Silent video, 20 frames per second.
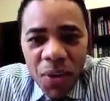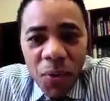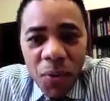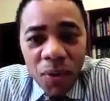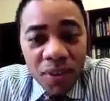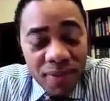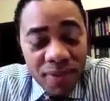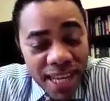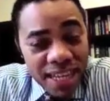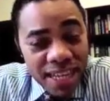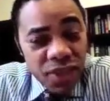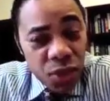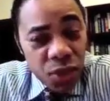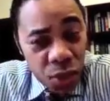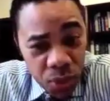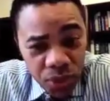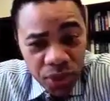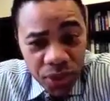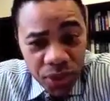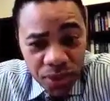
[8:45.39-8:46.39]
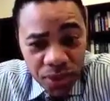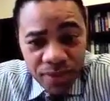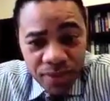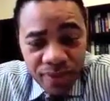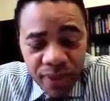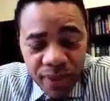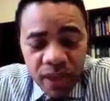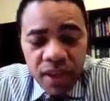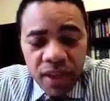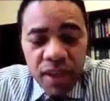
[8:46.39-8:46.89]
Well, if that's true,
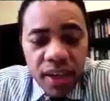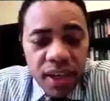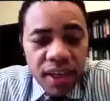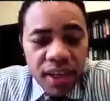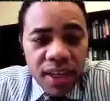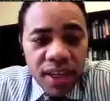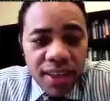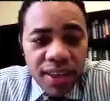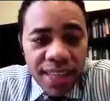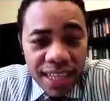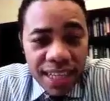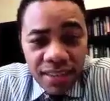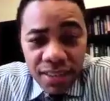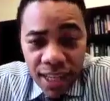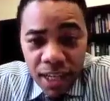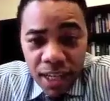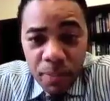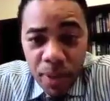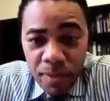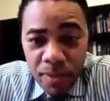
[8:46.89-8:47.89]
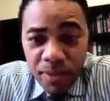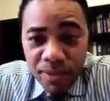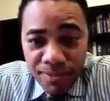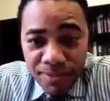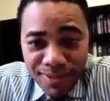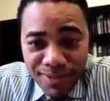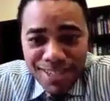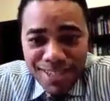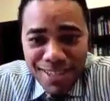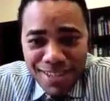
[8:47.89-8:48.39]
that's a lot of people.
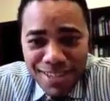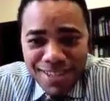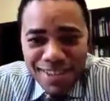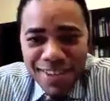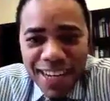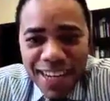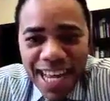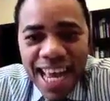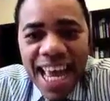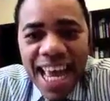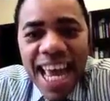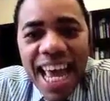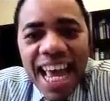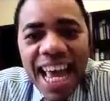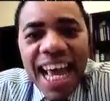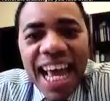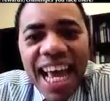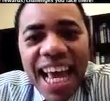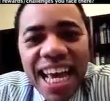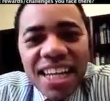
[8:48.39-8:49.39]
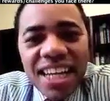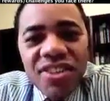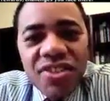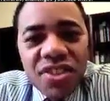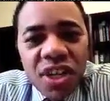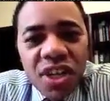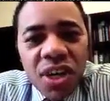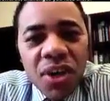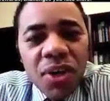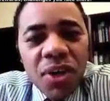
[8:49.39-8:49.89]
And
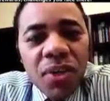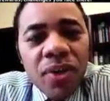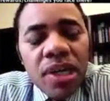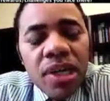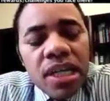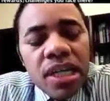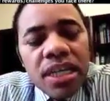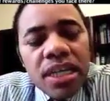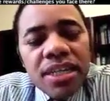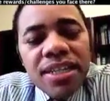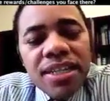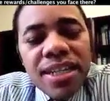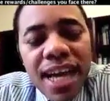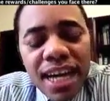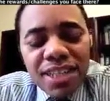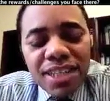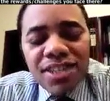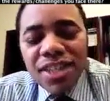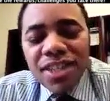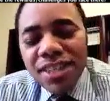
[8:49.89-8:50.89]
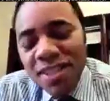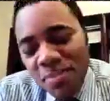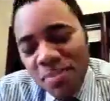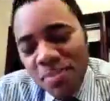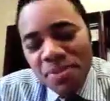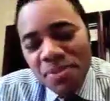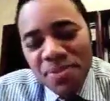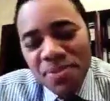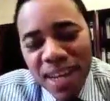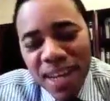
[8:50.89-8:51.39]
so not just the
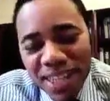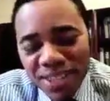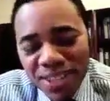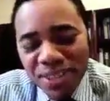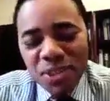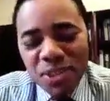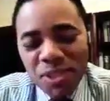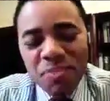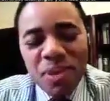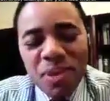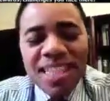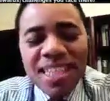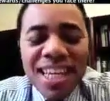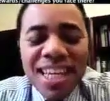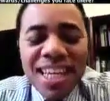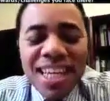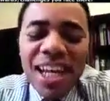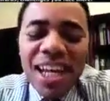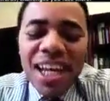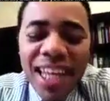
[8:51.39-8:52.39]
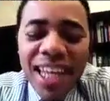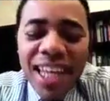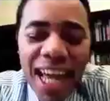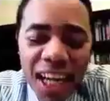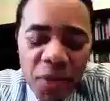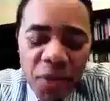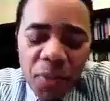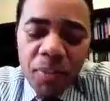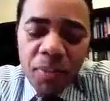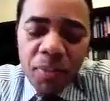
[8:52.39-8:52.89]
professionals, but a
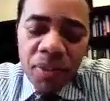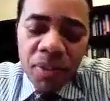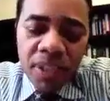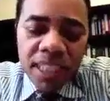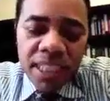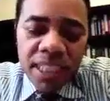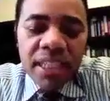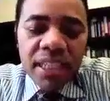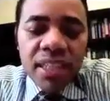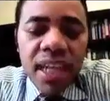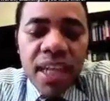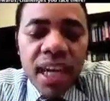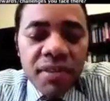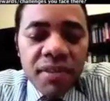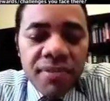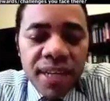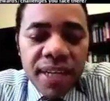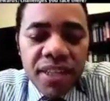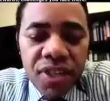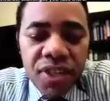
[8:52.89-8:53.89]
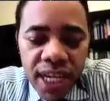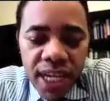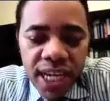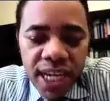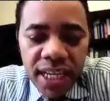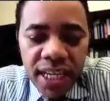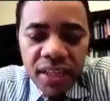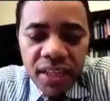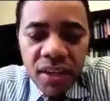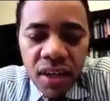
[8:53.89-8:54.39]
lot of people need a lot of
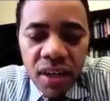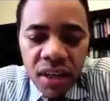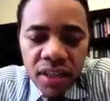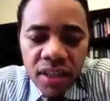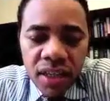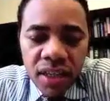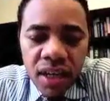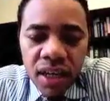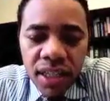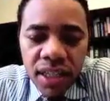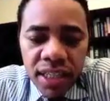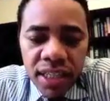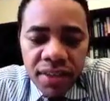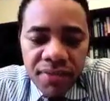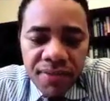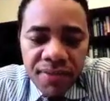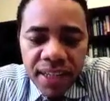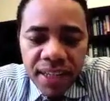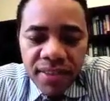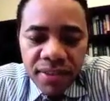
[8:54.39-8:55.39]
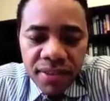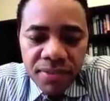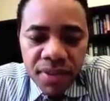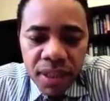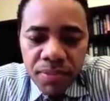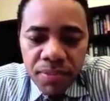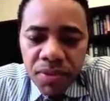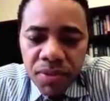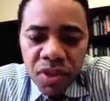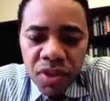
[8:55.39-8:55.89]
educating on the effects of
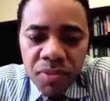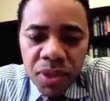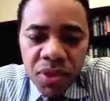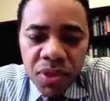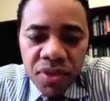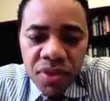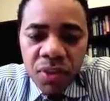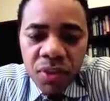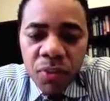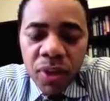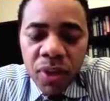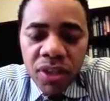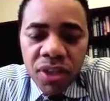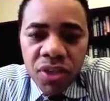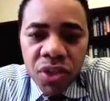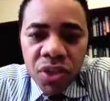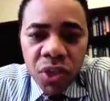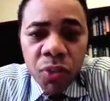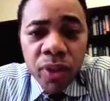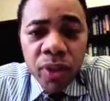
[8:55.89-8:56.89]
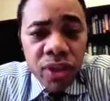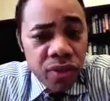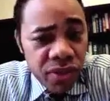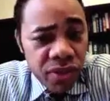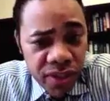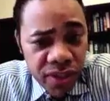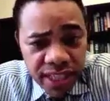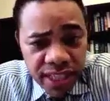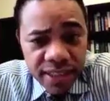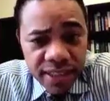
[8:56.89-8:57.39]
substance abuse and what to do when you
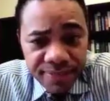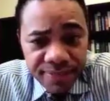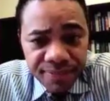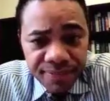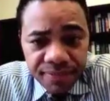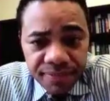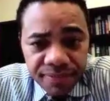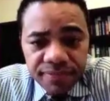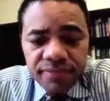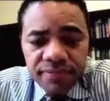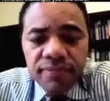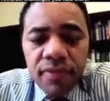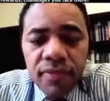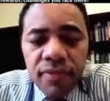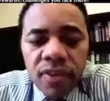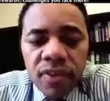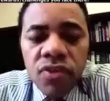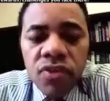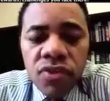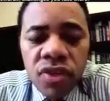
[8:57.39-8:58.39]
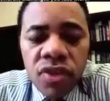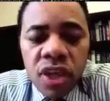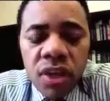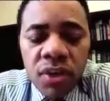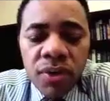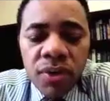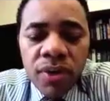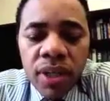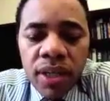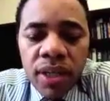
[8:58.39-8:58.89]
see it.
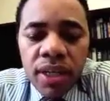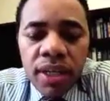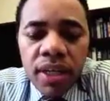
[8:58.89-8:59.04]
So